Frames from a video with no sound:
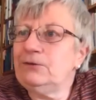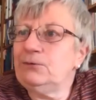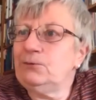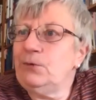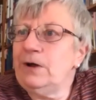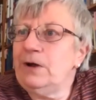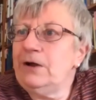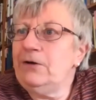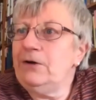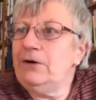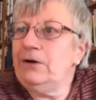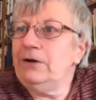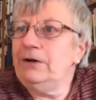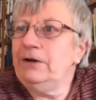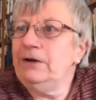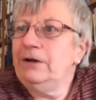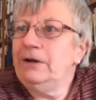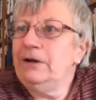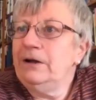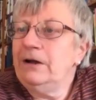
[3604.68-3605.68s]
to wear
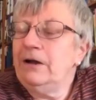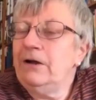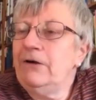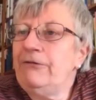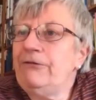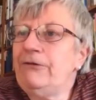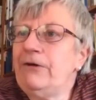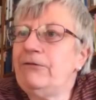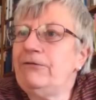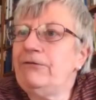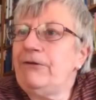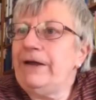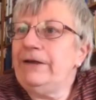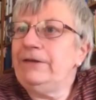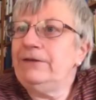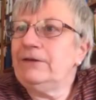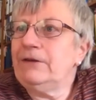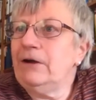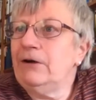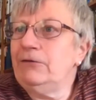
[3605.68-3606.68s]
a
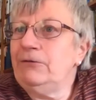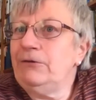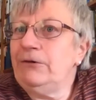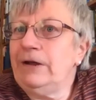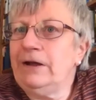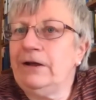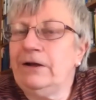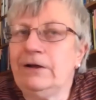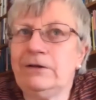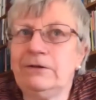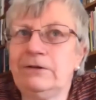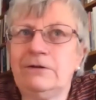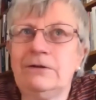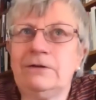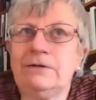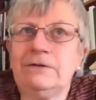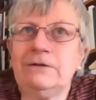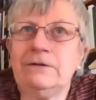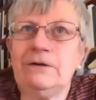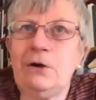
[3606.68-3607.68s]
face covering and
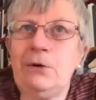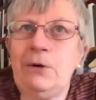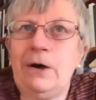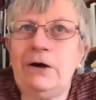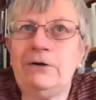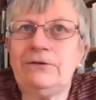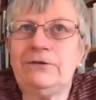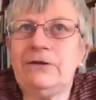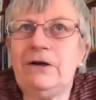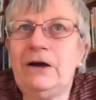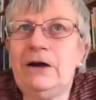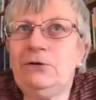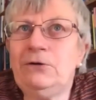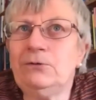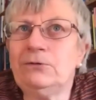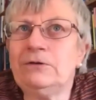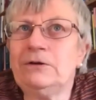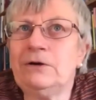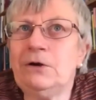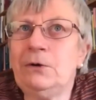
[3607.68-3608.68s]
to go outside
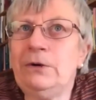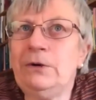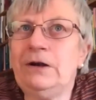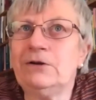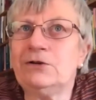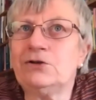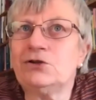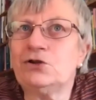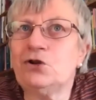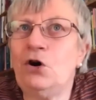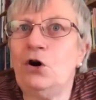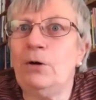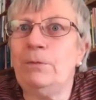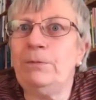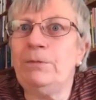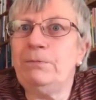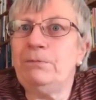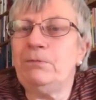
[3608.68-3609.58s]
or to go in a shop,